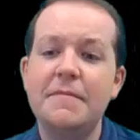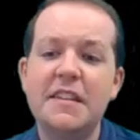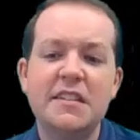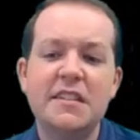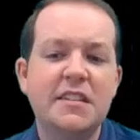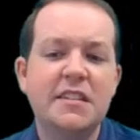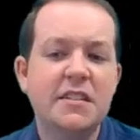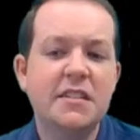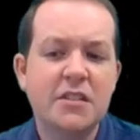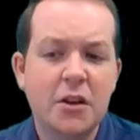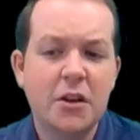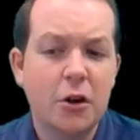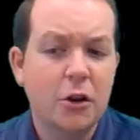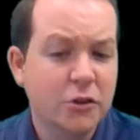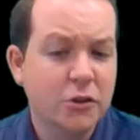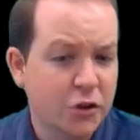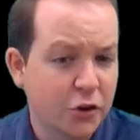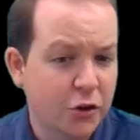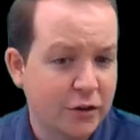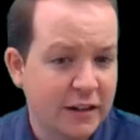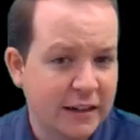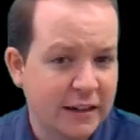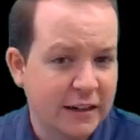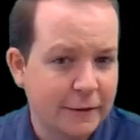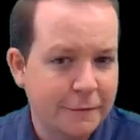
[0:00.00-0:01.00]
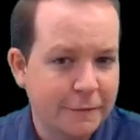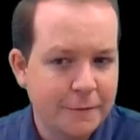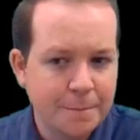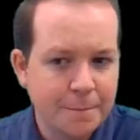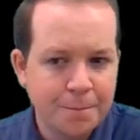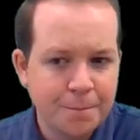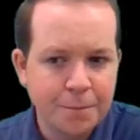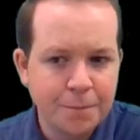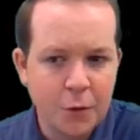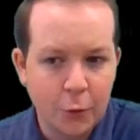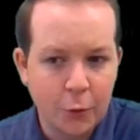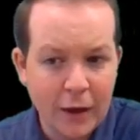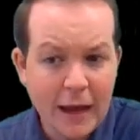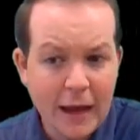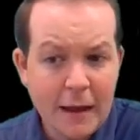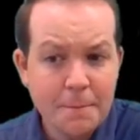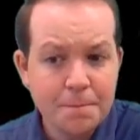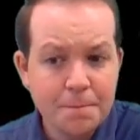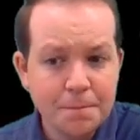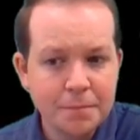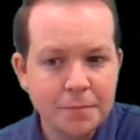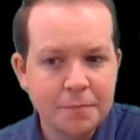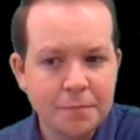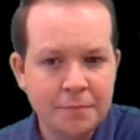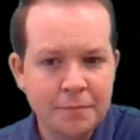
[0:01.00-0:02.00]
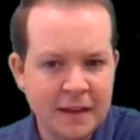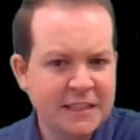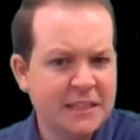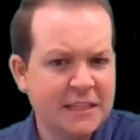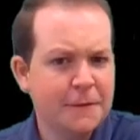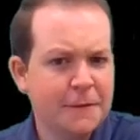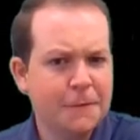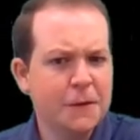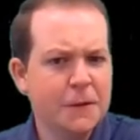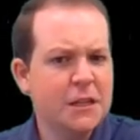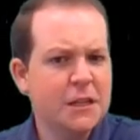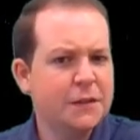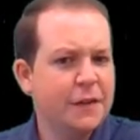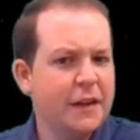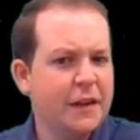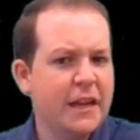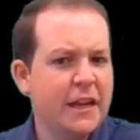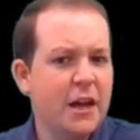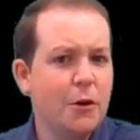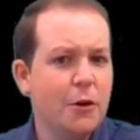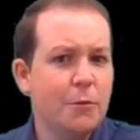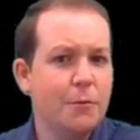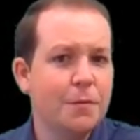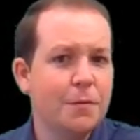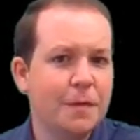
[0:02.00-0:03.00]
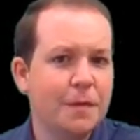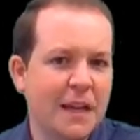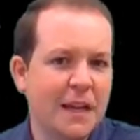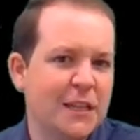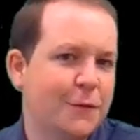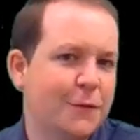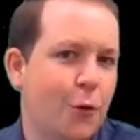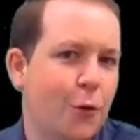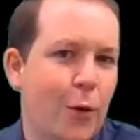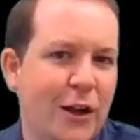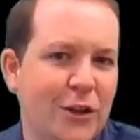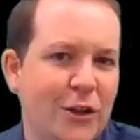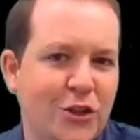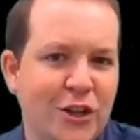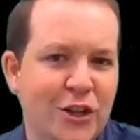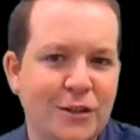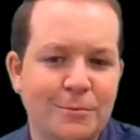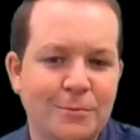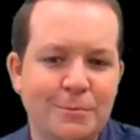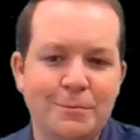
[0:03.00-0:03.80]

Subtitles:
this is an alternative, okay? That's it for this video. Thanks for watching.